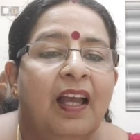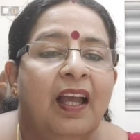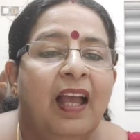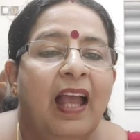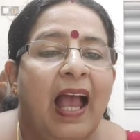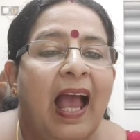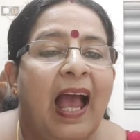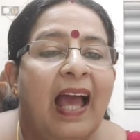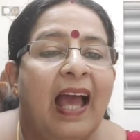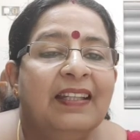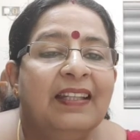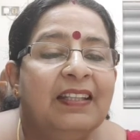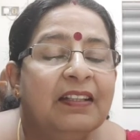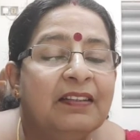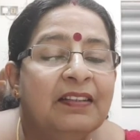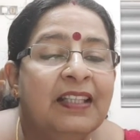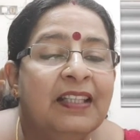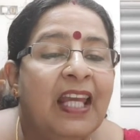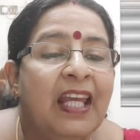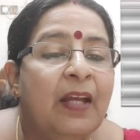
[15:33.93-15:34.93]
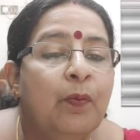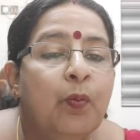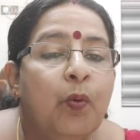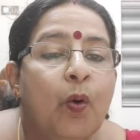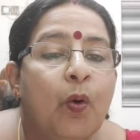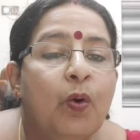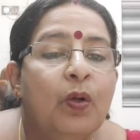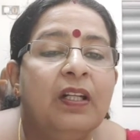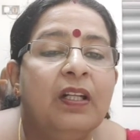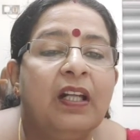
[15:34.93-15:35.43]
And they
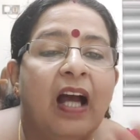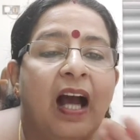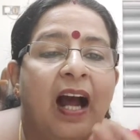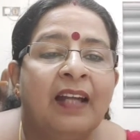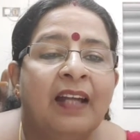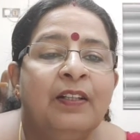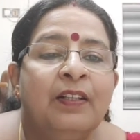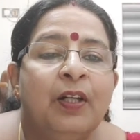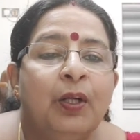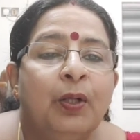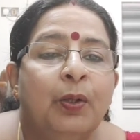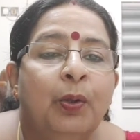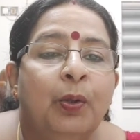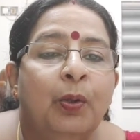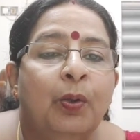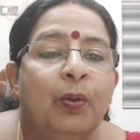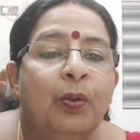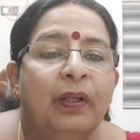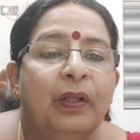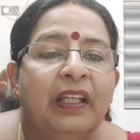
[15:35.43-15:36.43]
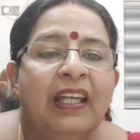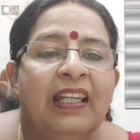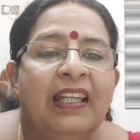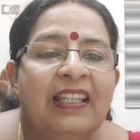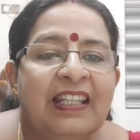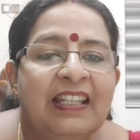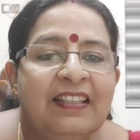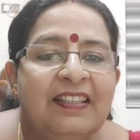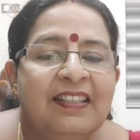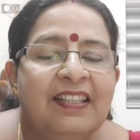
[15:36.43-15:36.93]
won't undergo
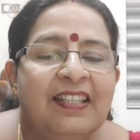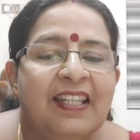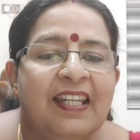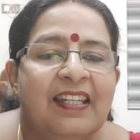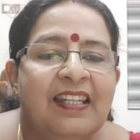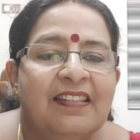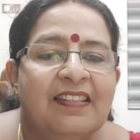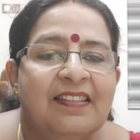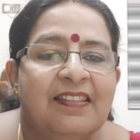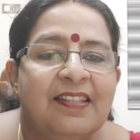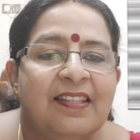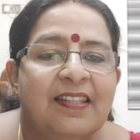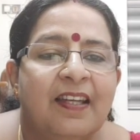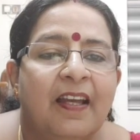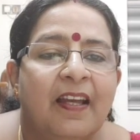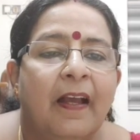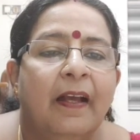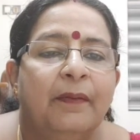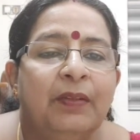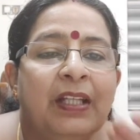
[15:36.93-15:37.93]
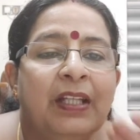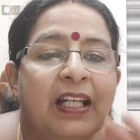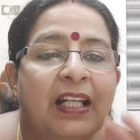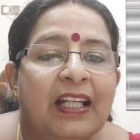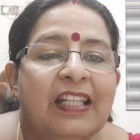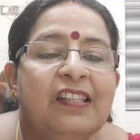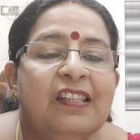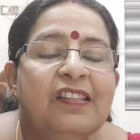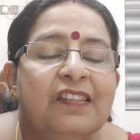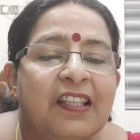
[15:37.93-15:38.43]
any change. The
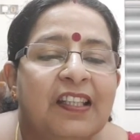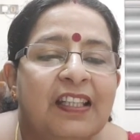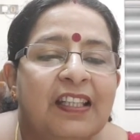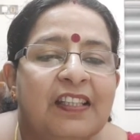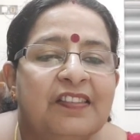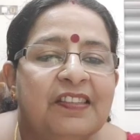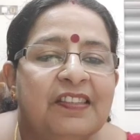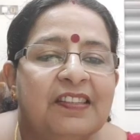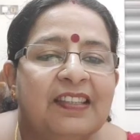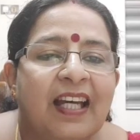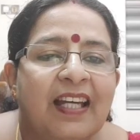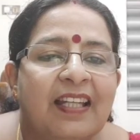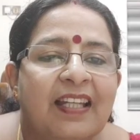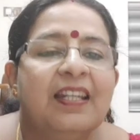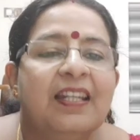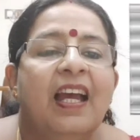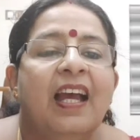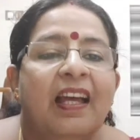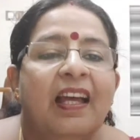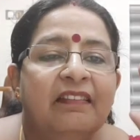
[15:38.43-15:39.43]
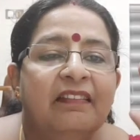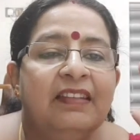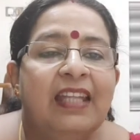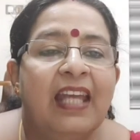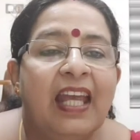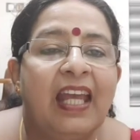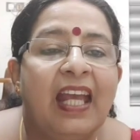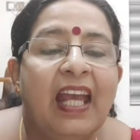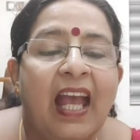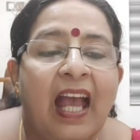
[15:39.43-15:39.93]
reason is that
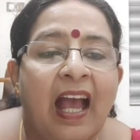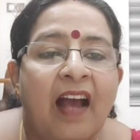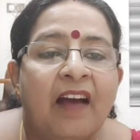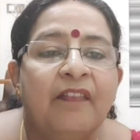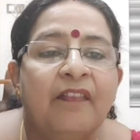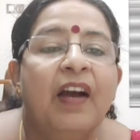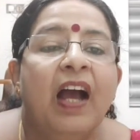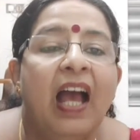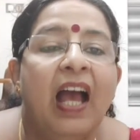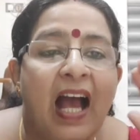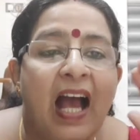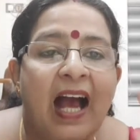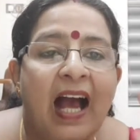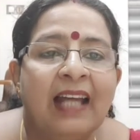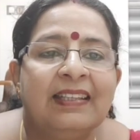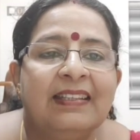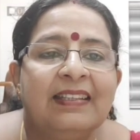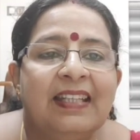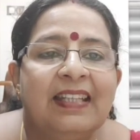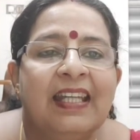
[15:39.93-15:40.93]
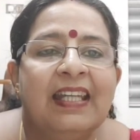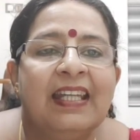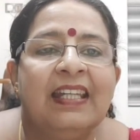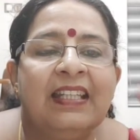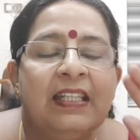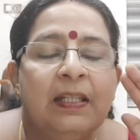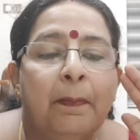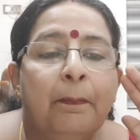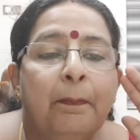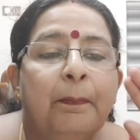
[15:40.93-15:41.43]
they have
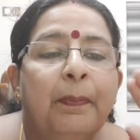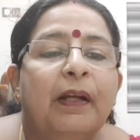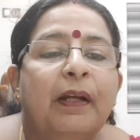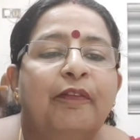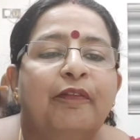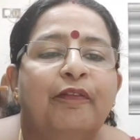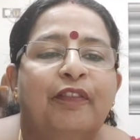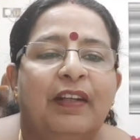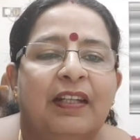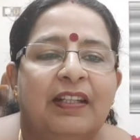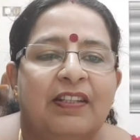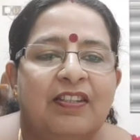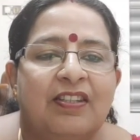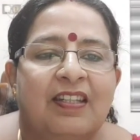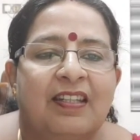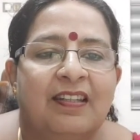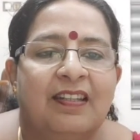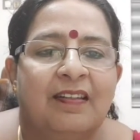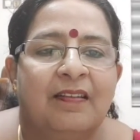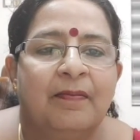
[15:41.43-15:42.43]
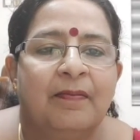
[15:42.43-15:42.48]
attained perfection.